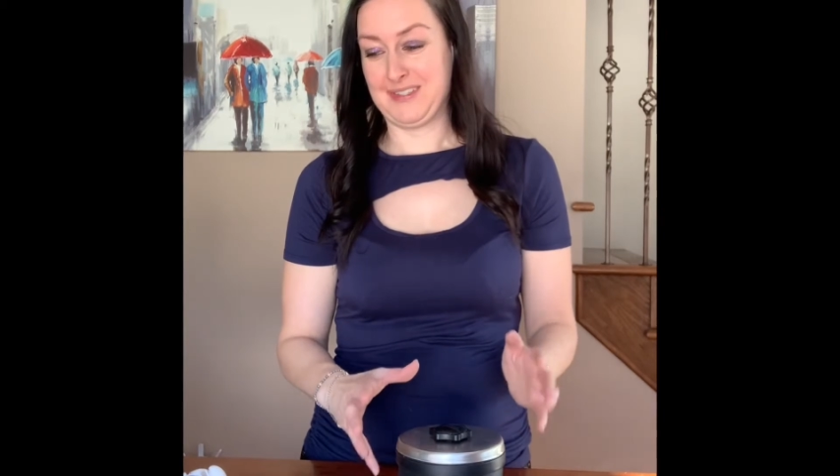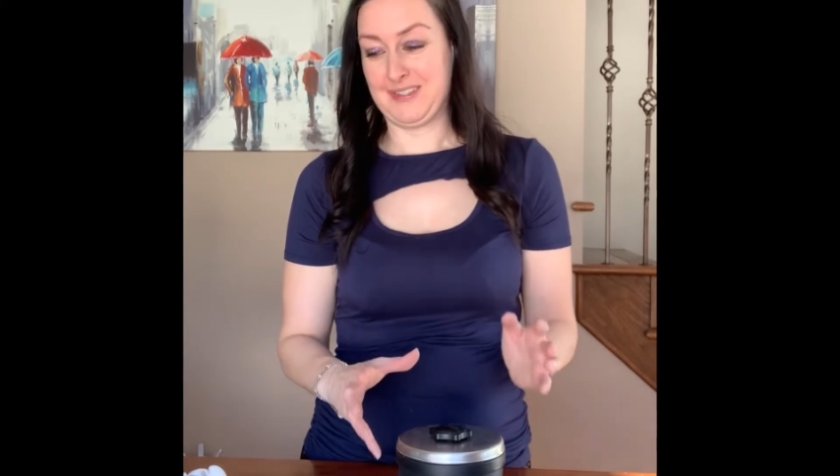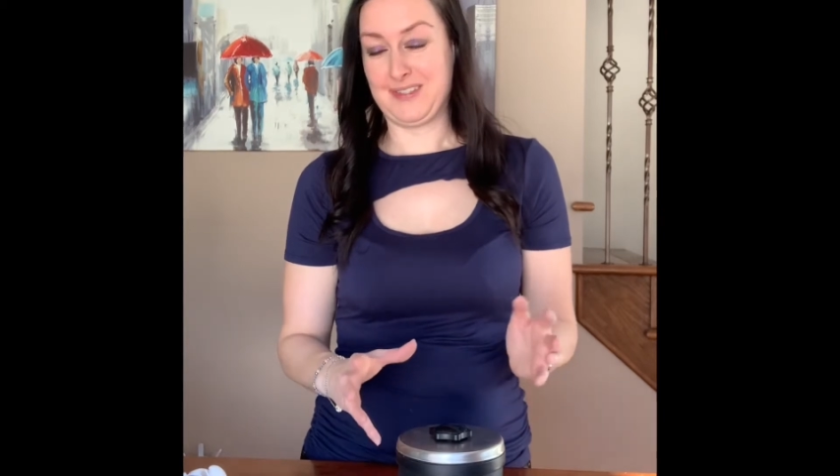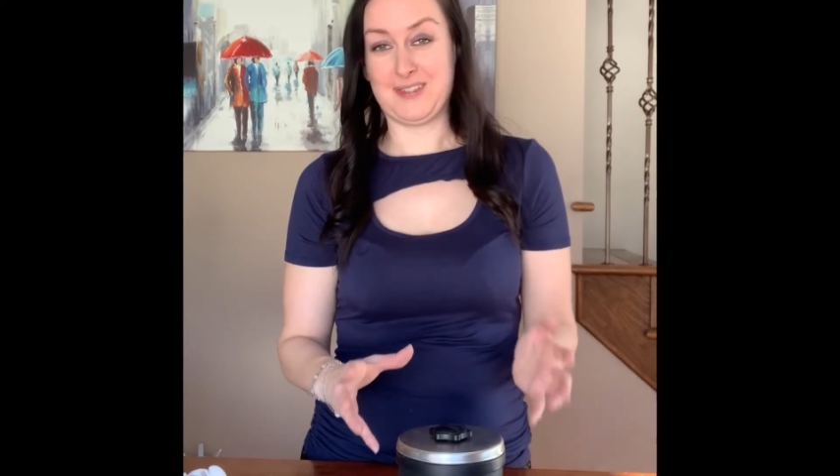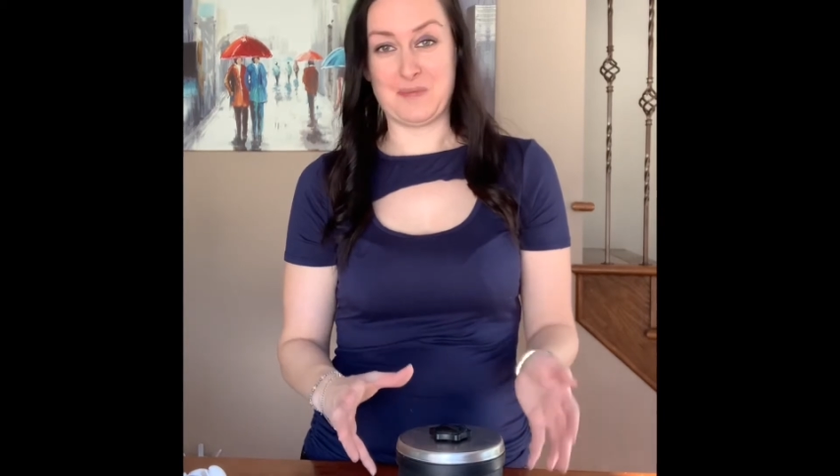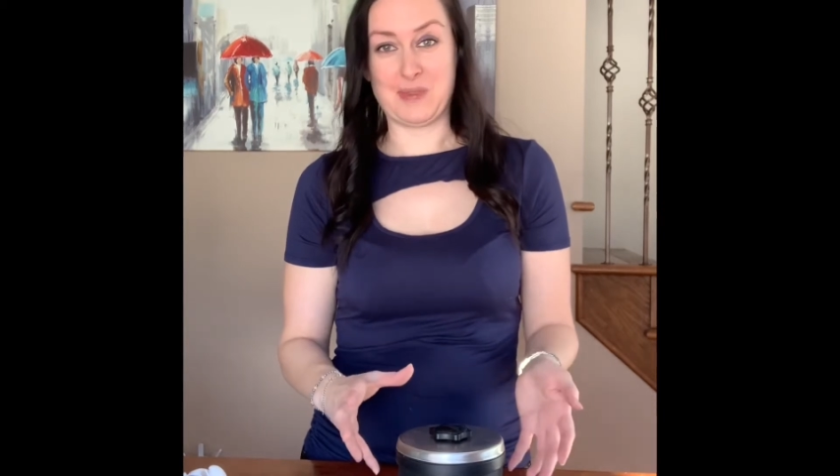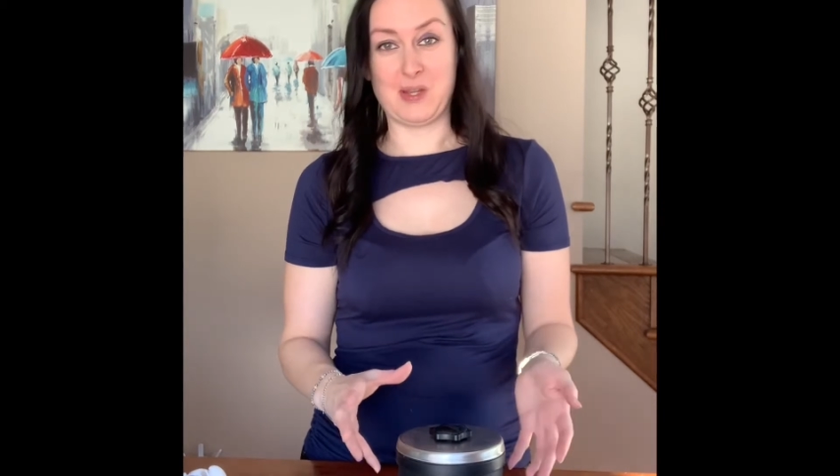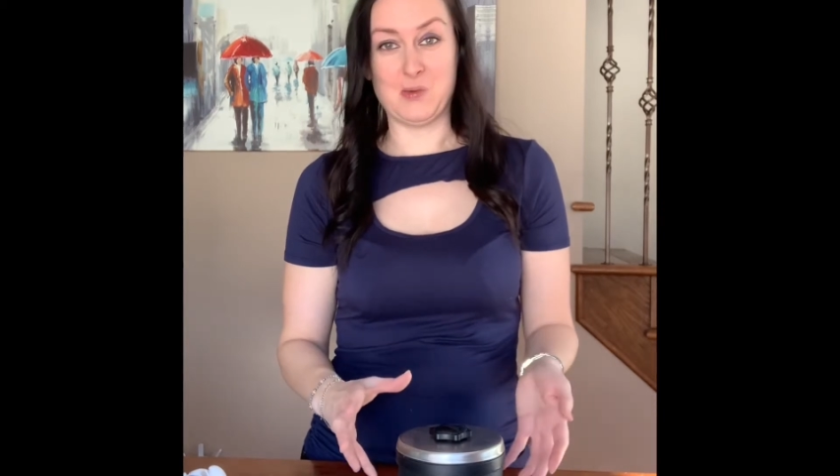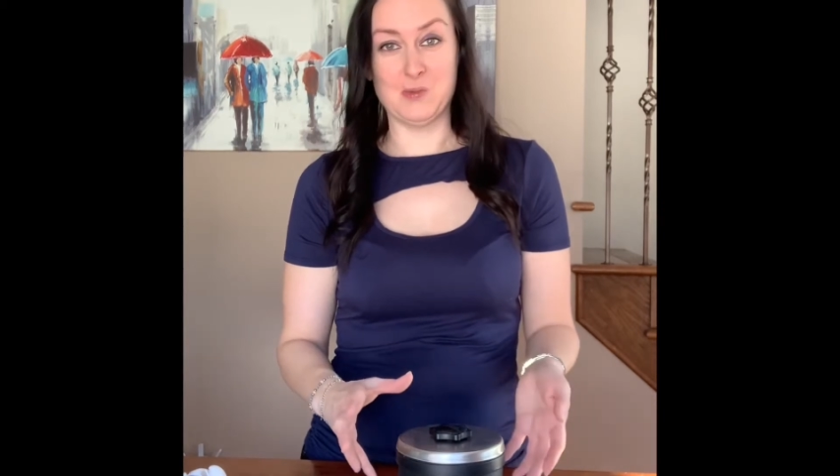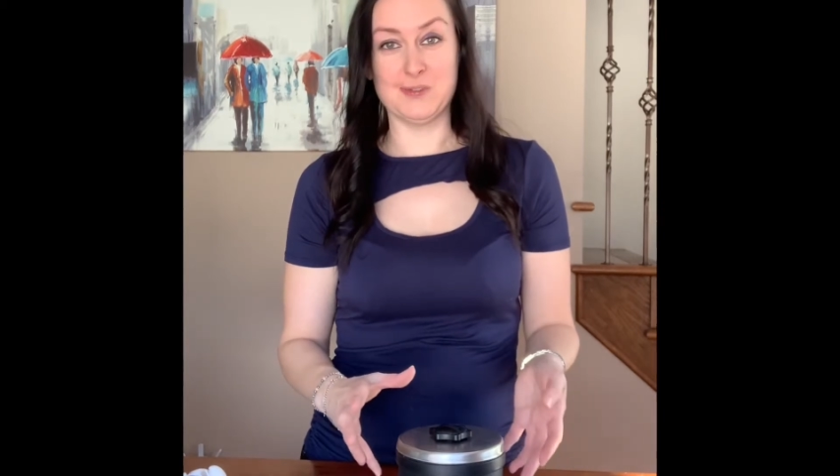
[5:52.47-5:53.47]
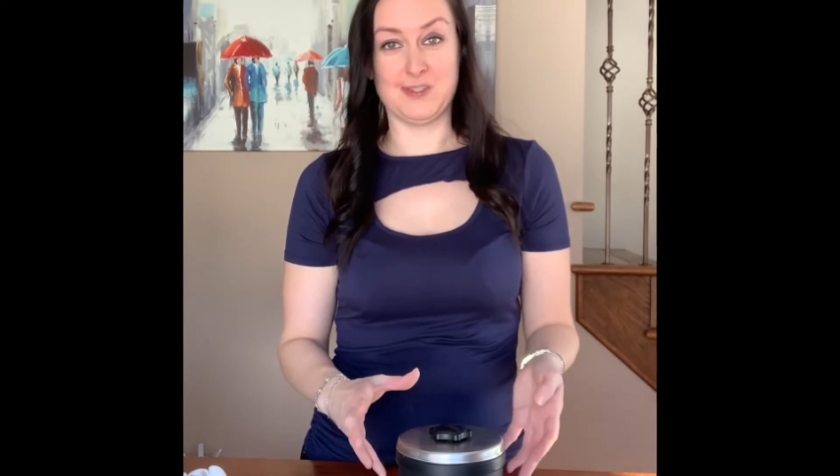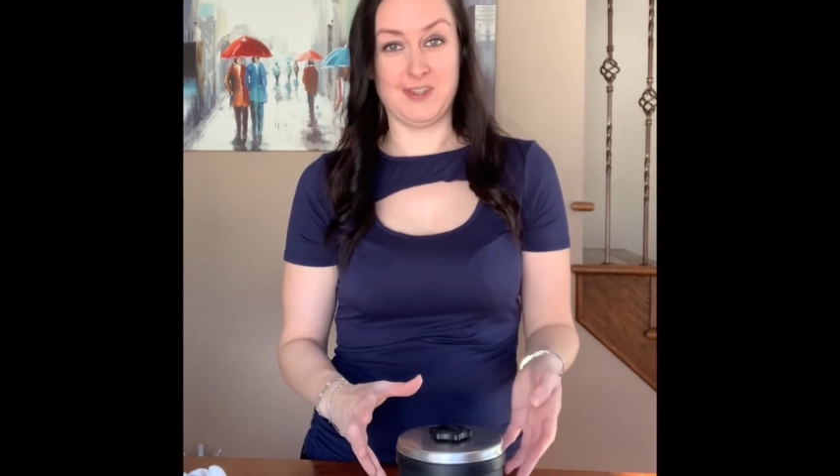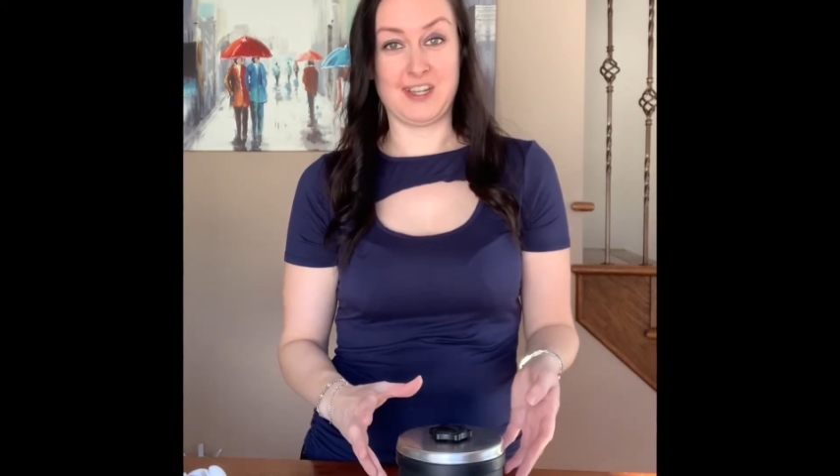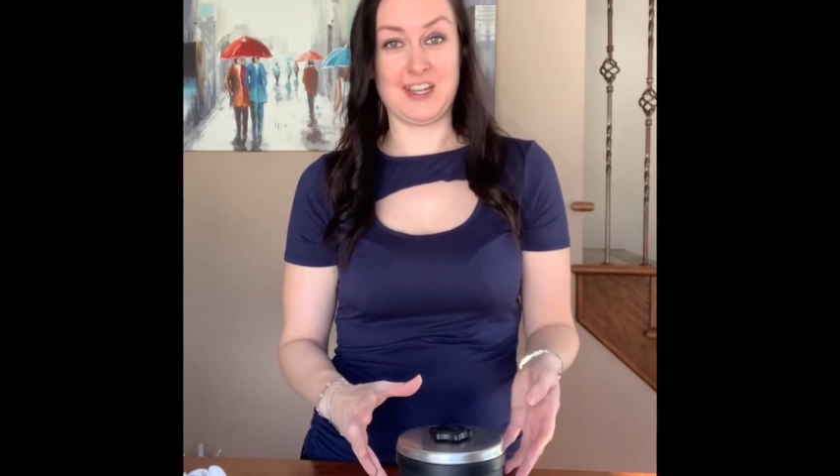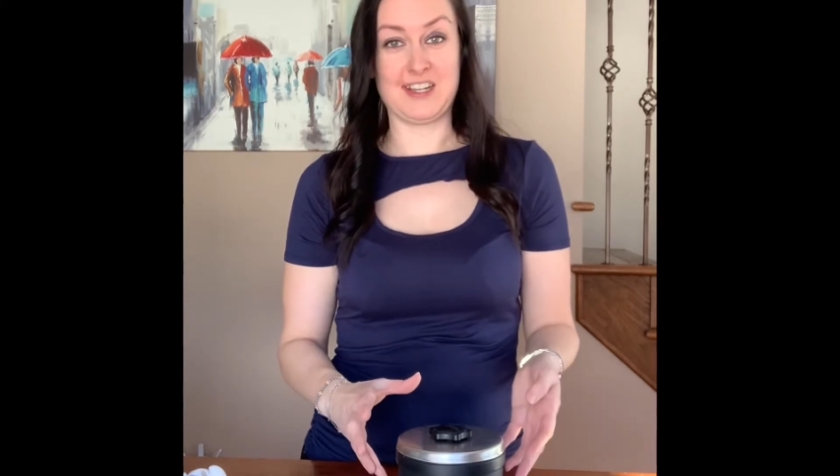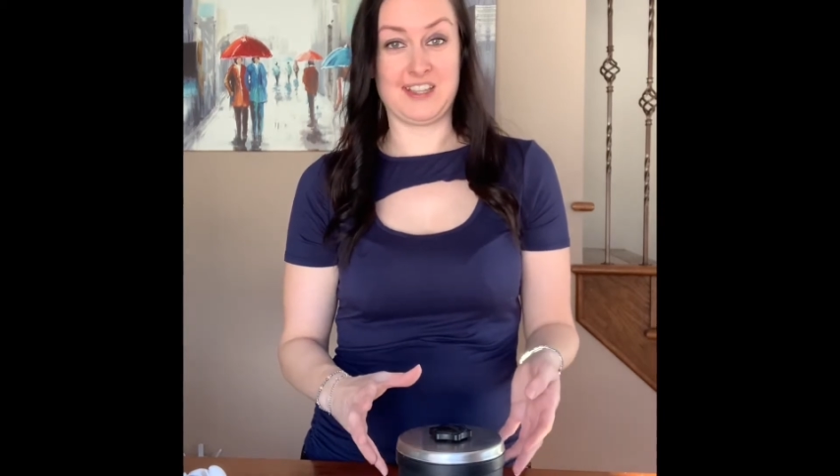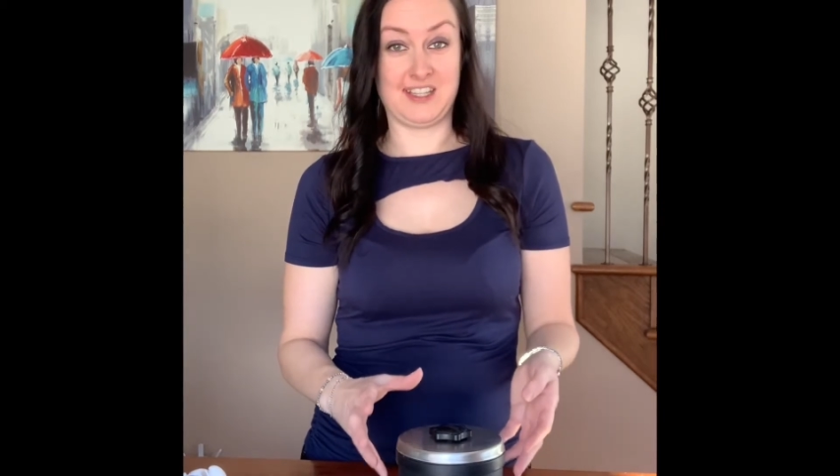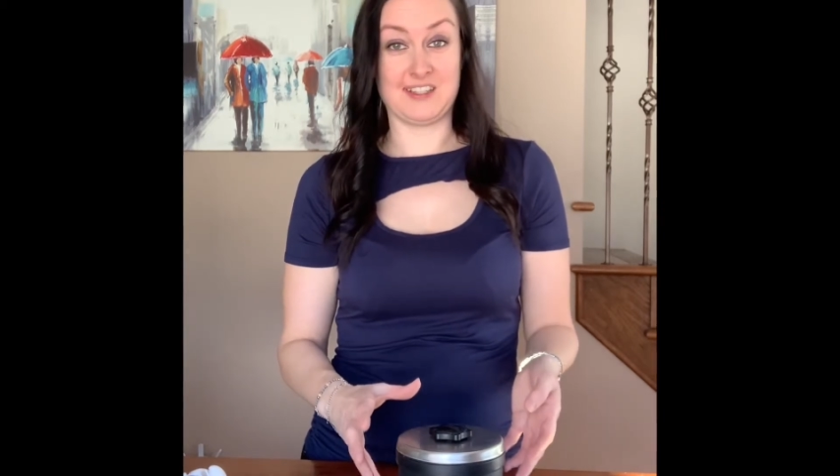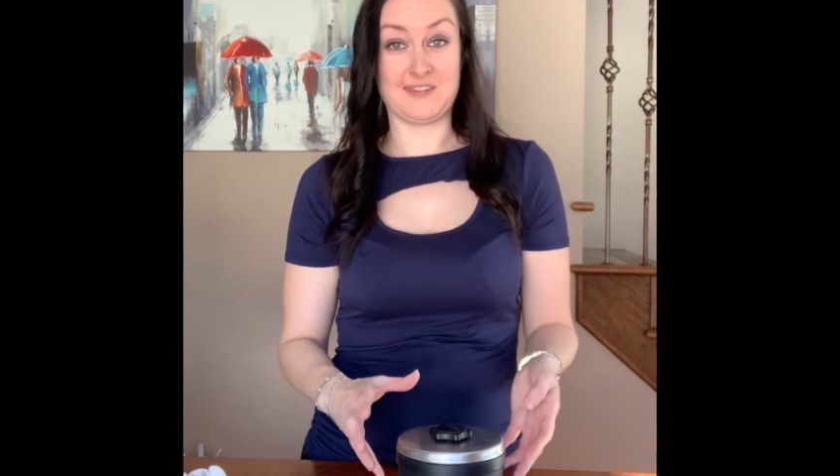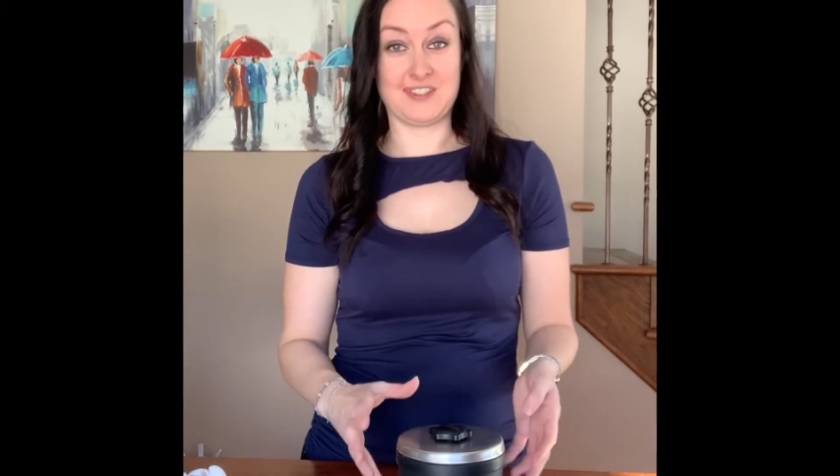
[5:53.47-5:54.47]
something cool to look at at the
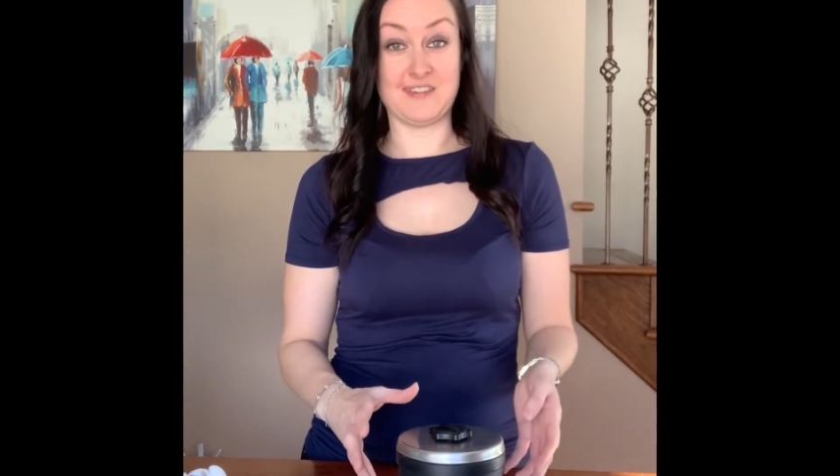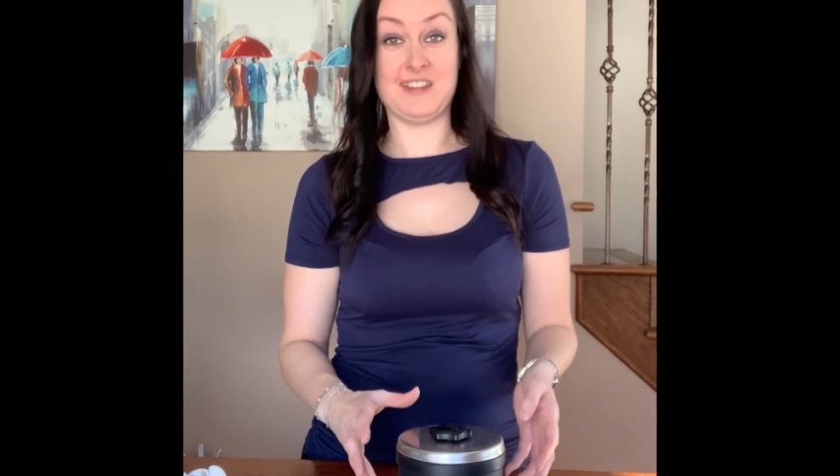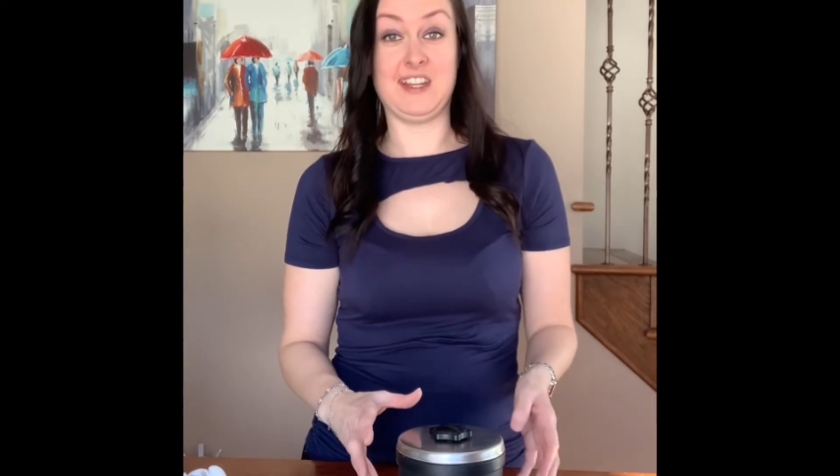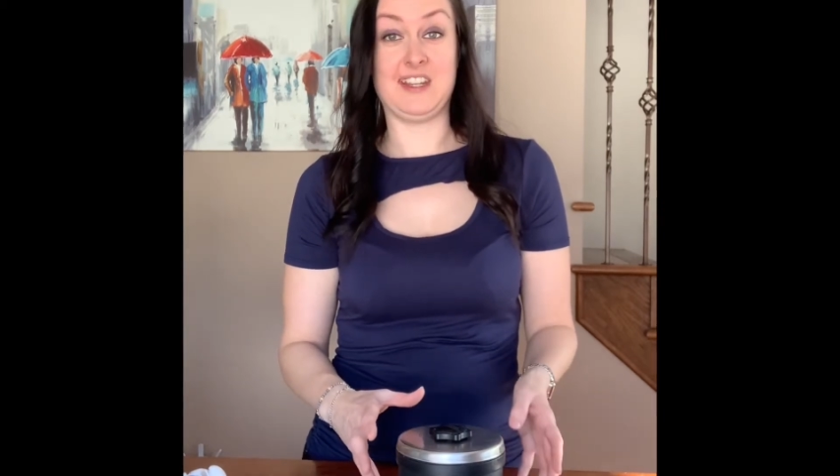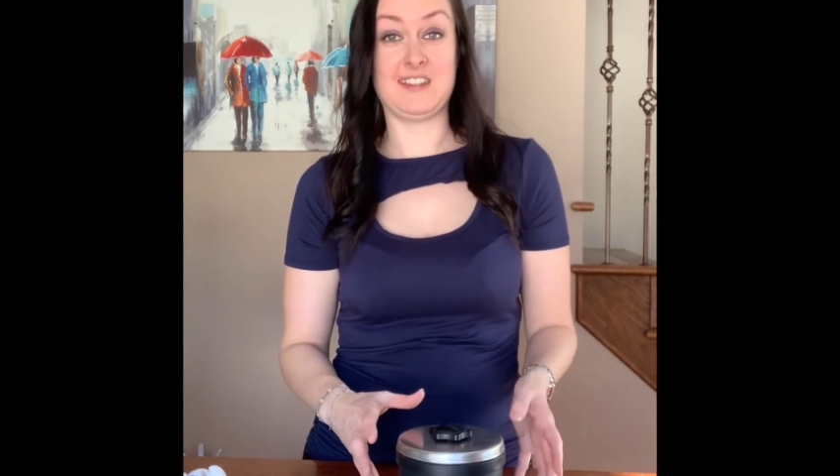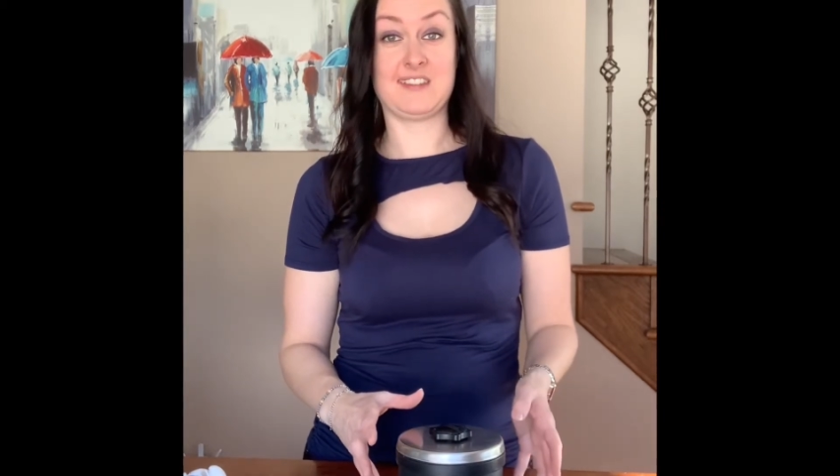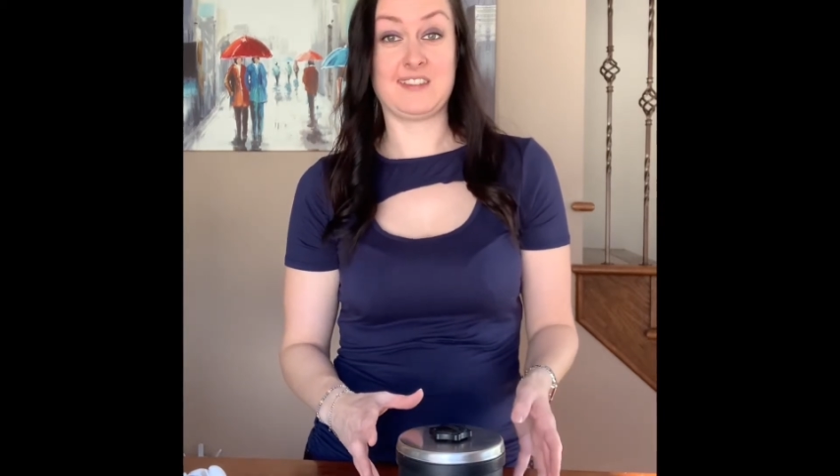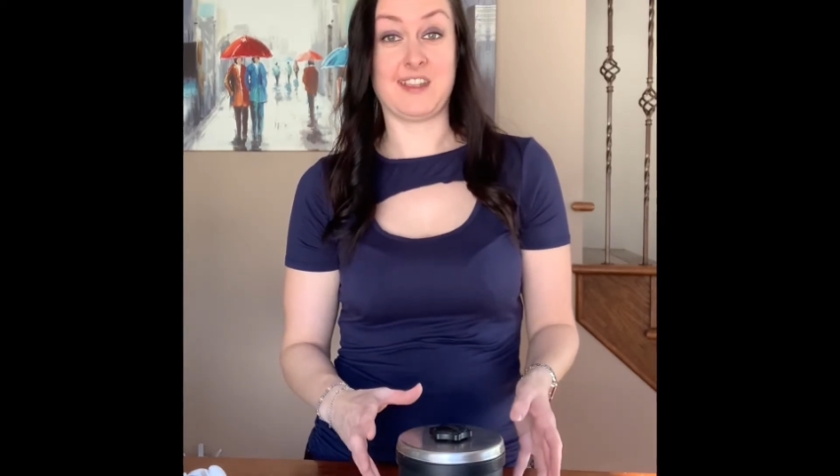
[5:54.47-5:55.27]
end of seven days